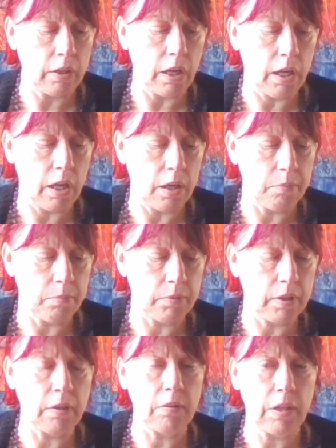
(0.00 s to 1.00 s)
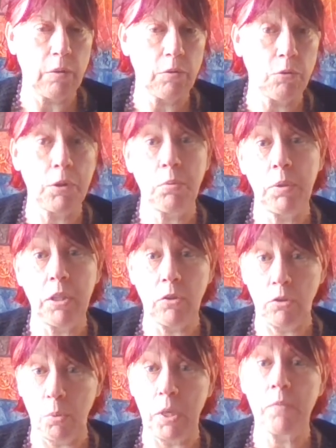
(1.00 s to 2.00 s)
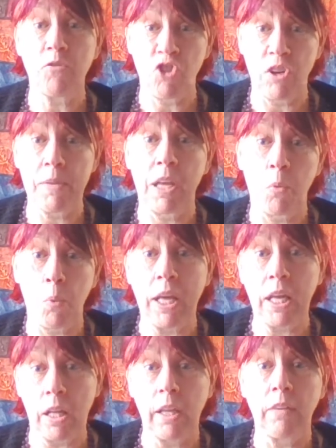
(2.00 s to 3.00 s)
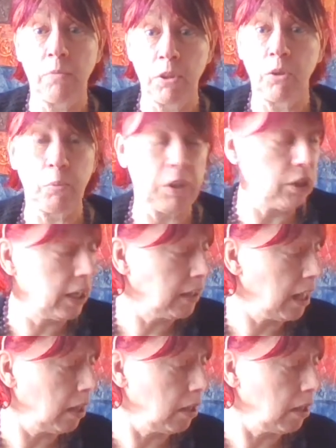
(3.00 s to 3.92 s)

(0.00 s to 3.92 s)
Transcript: to distinguish between your dreaming and waking life when we look at that